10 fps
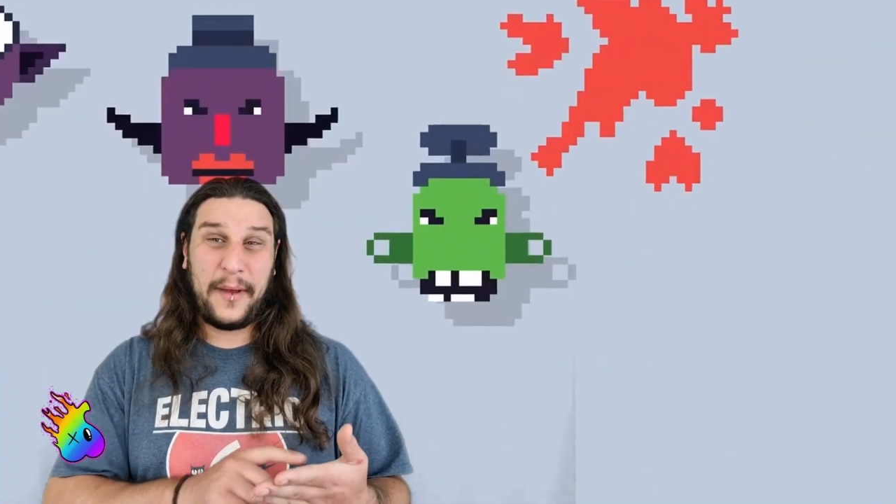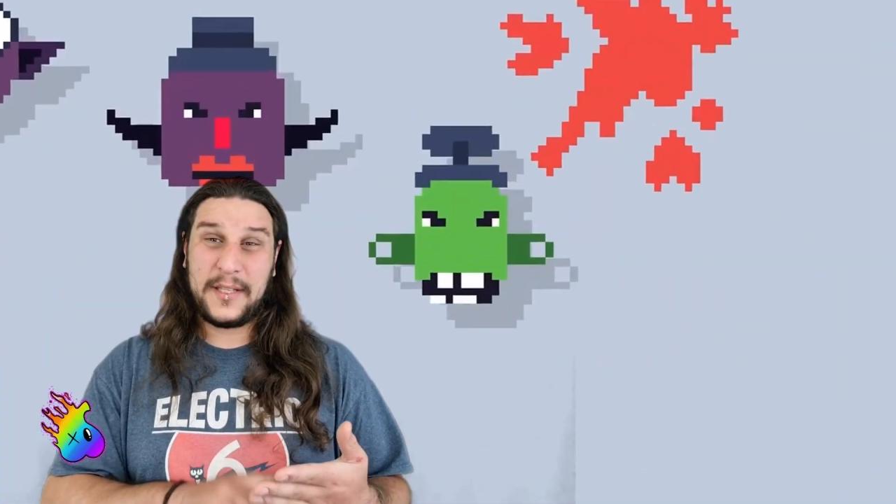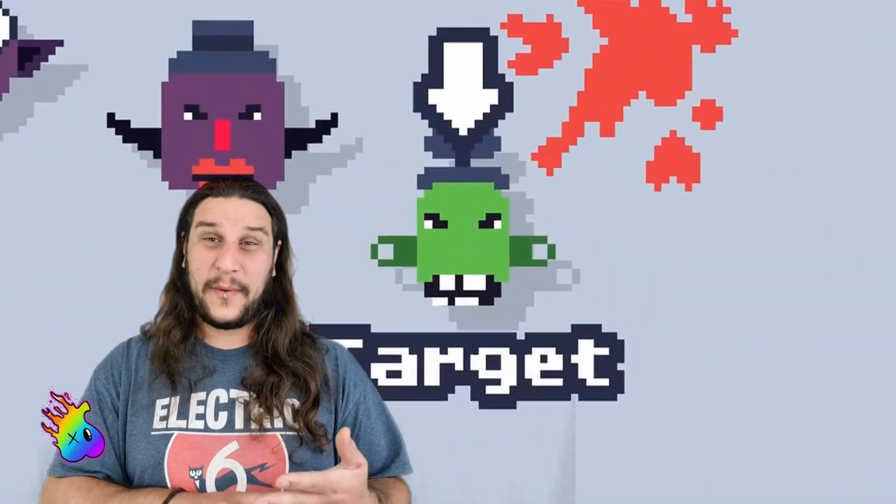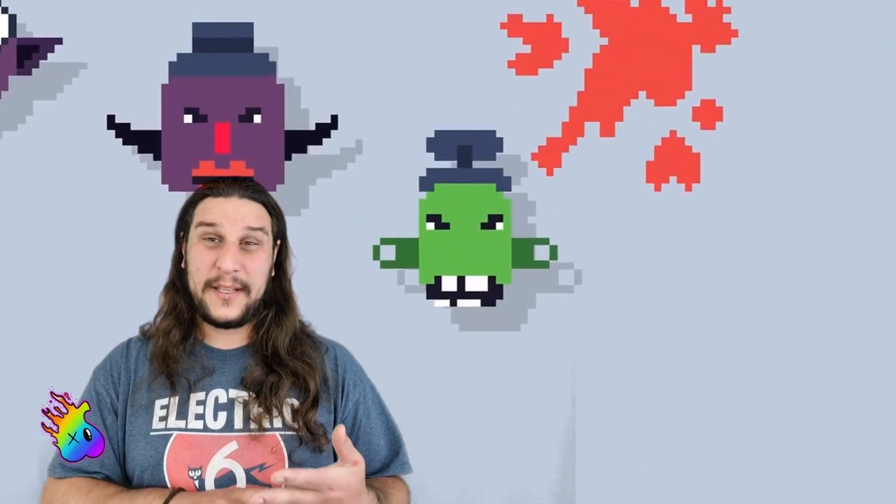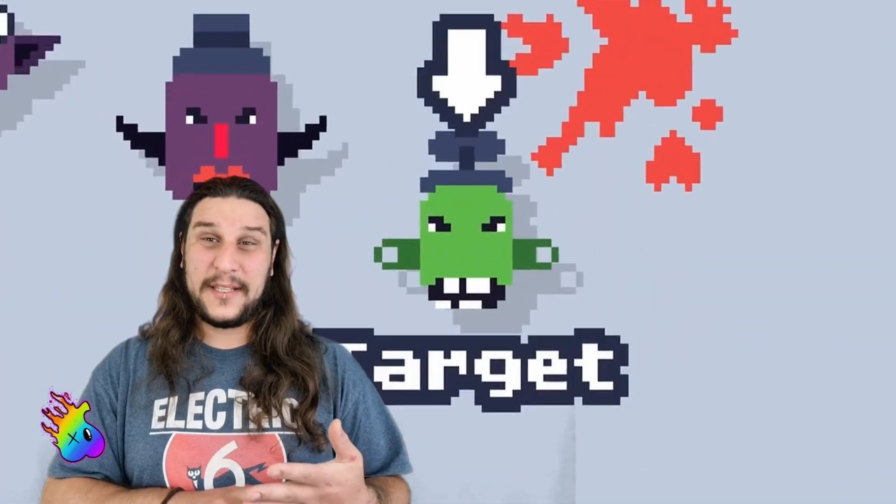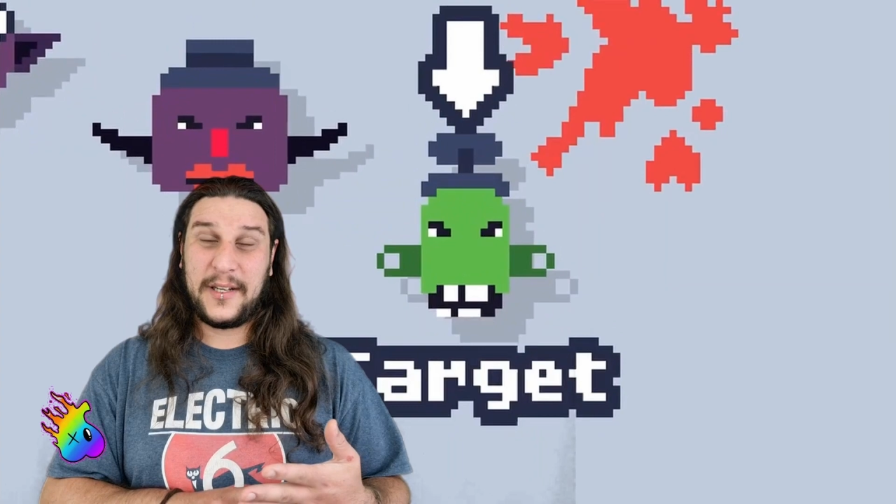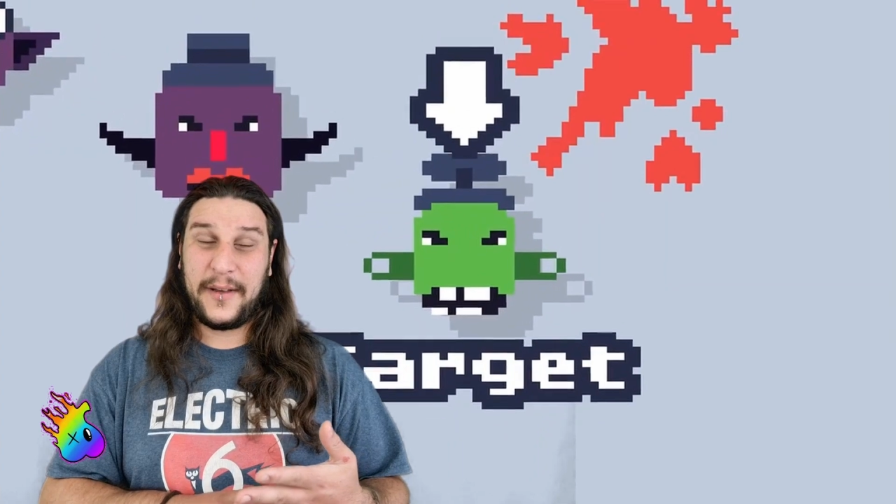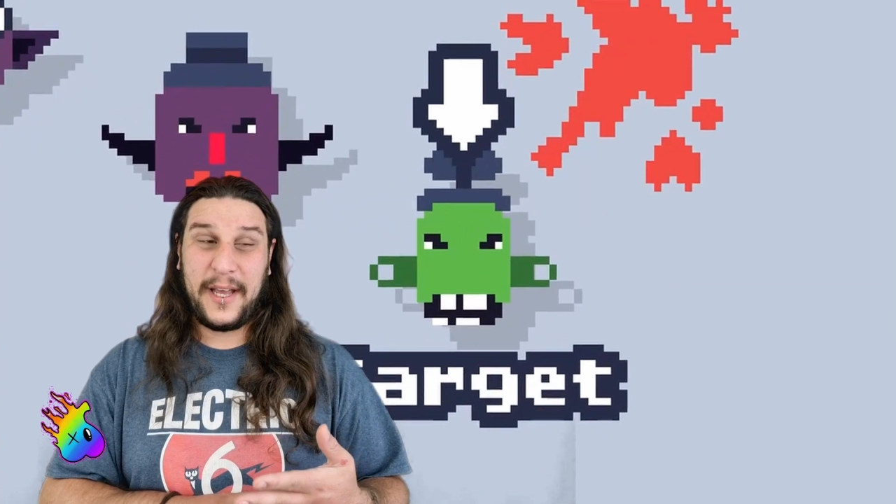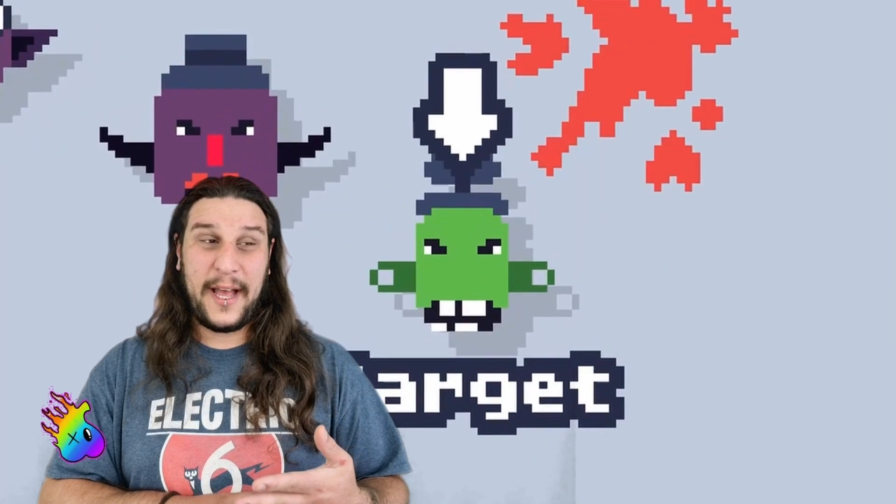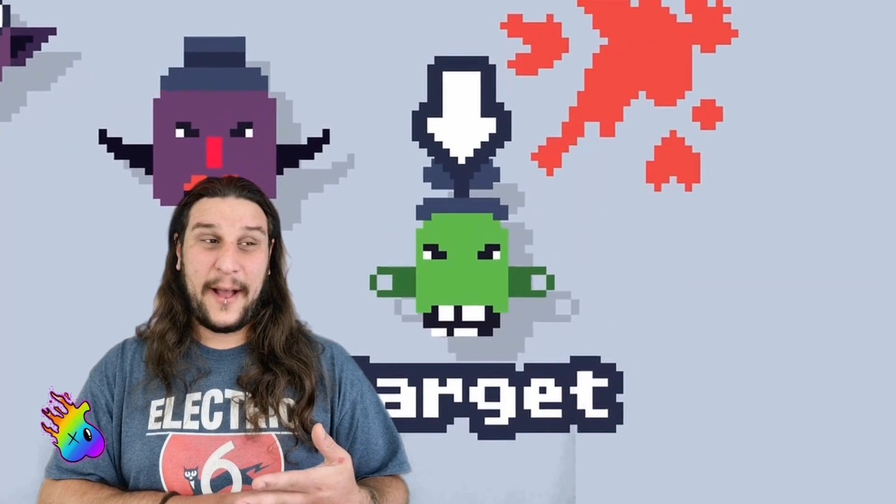the best way to
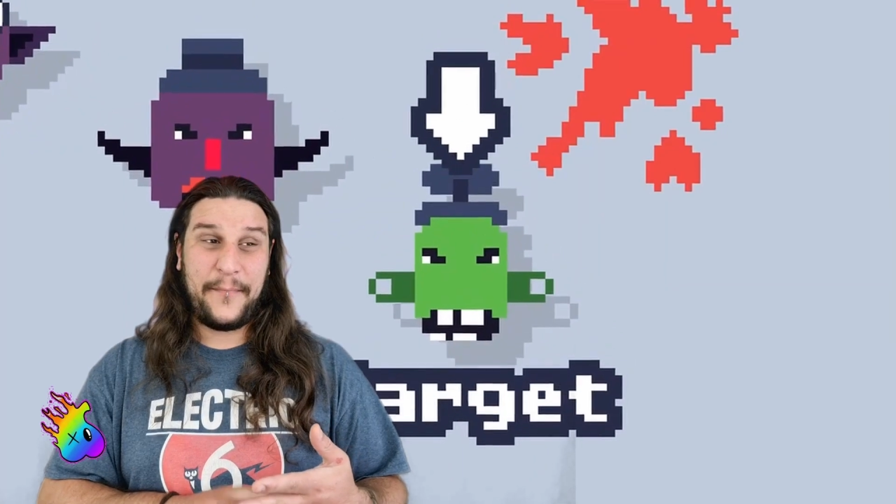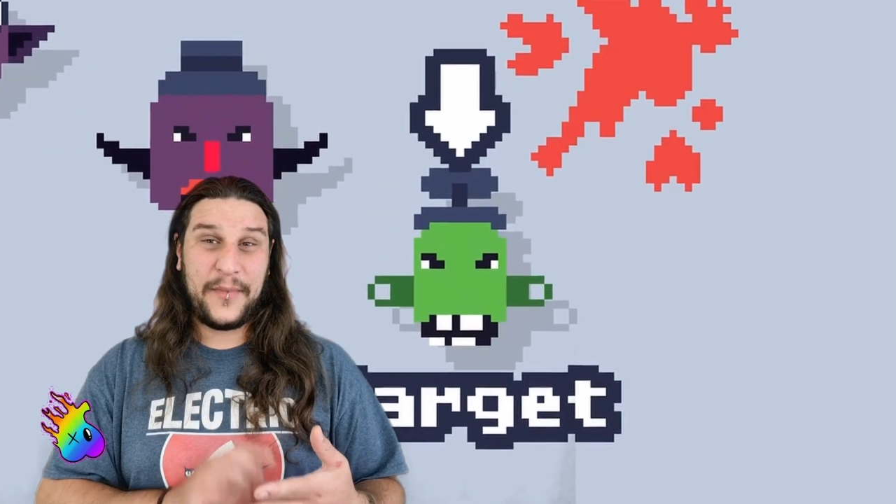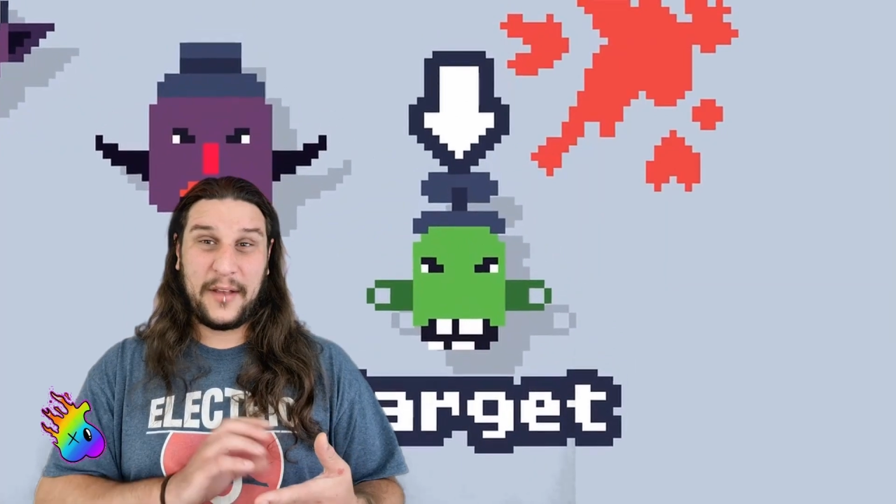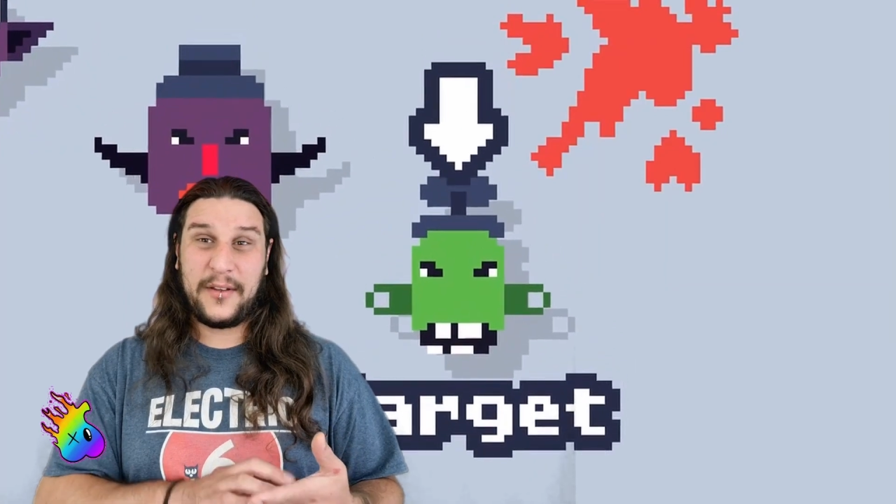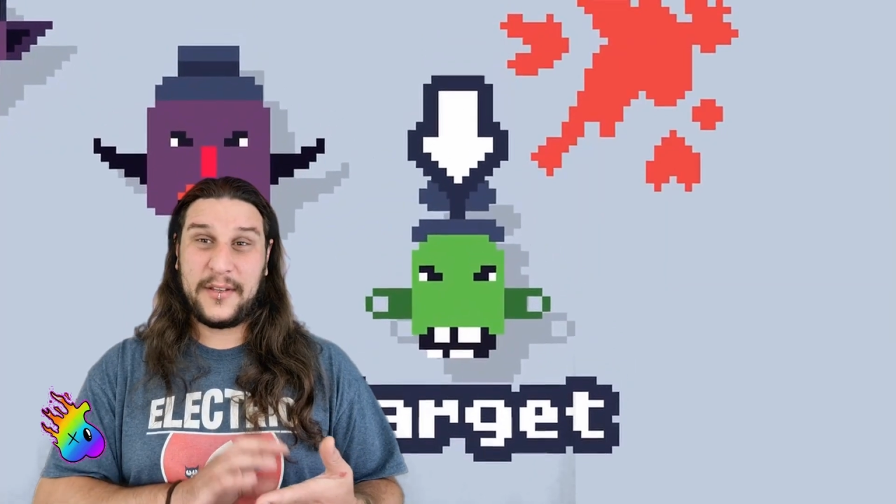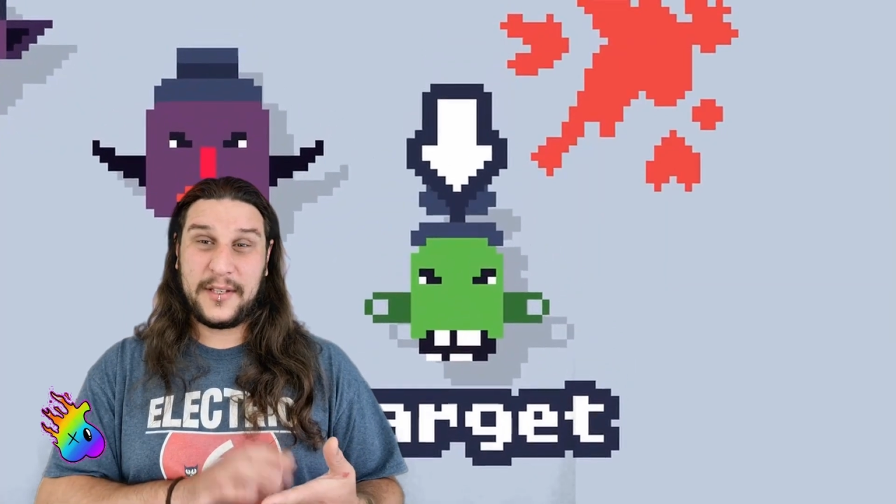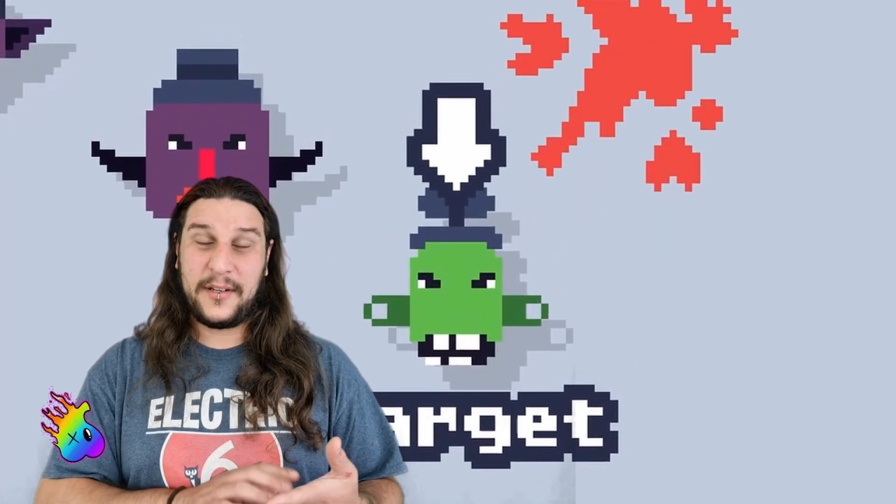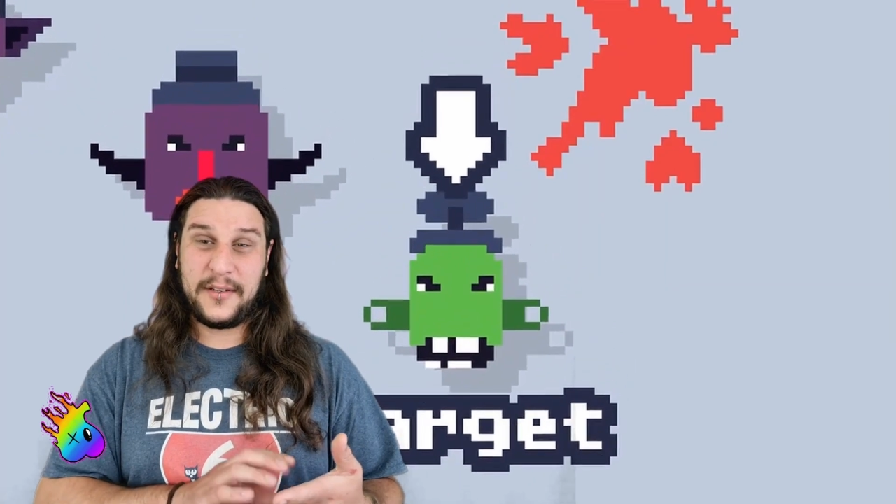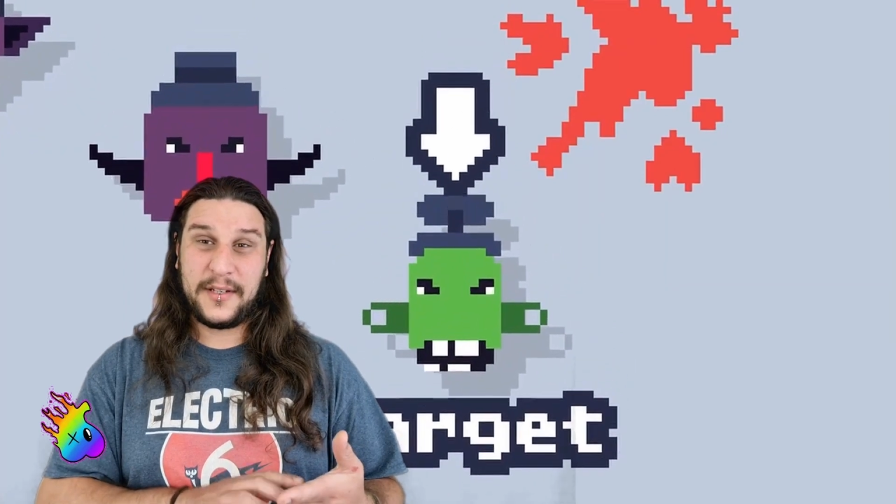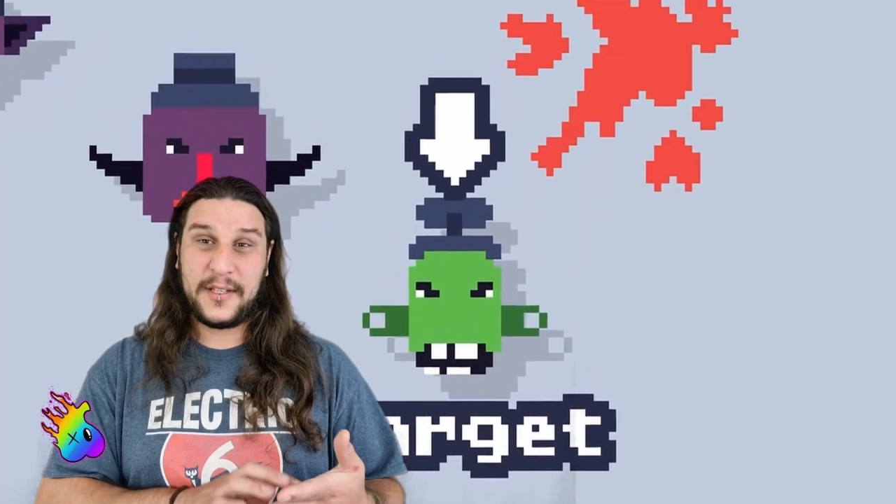do it.
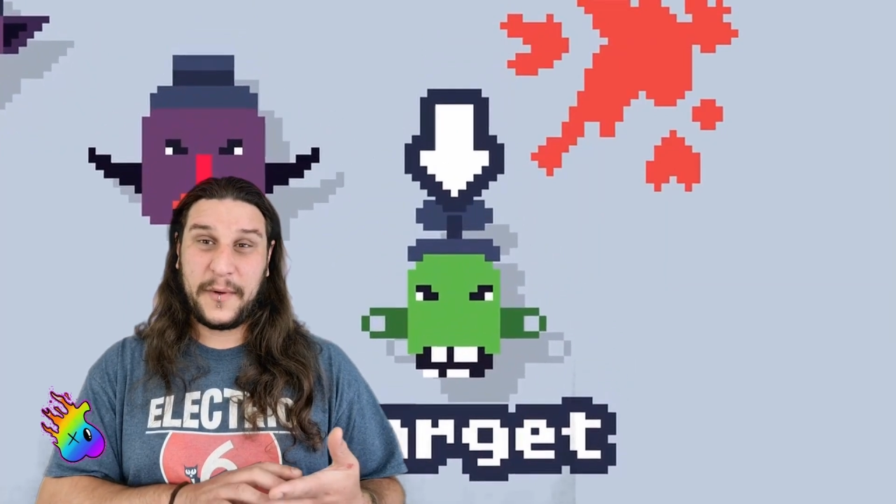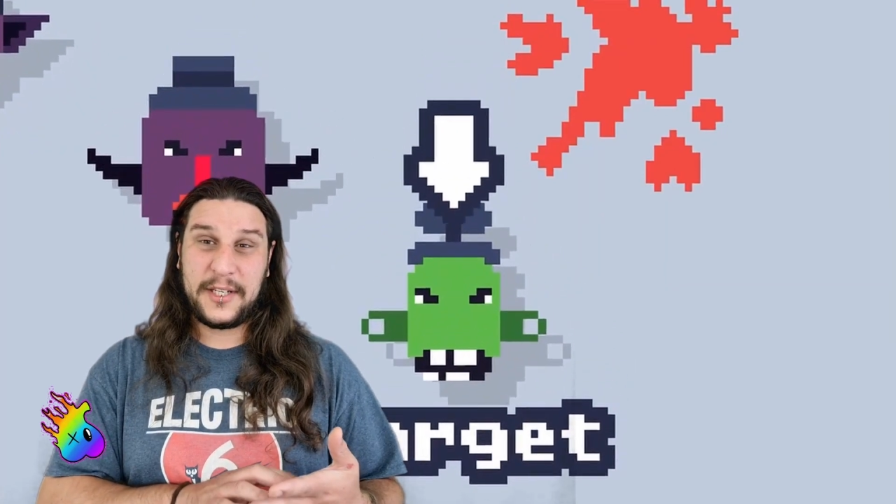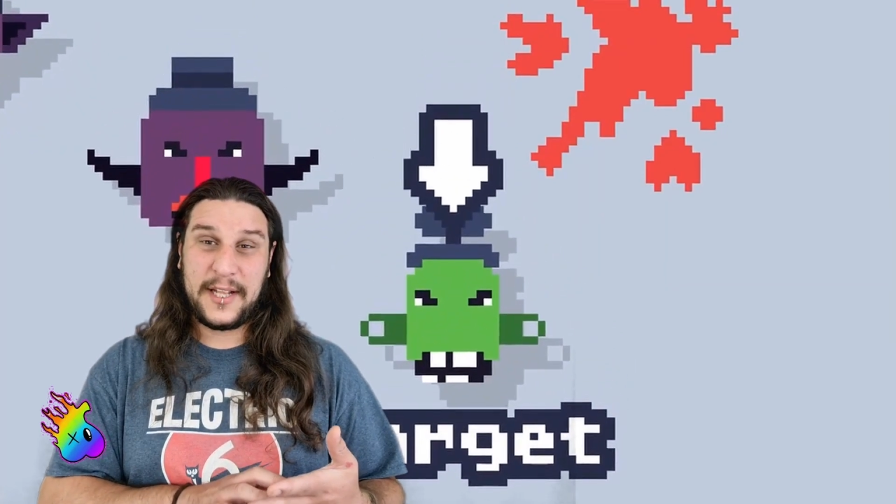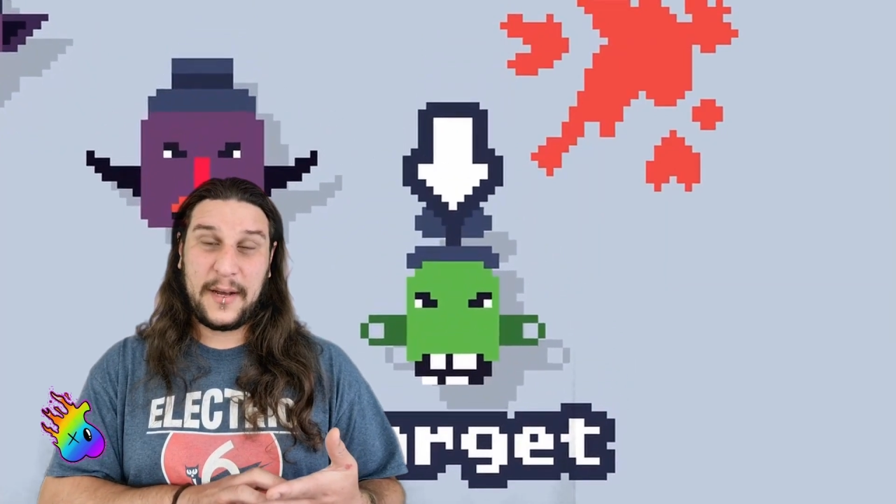Using the Switch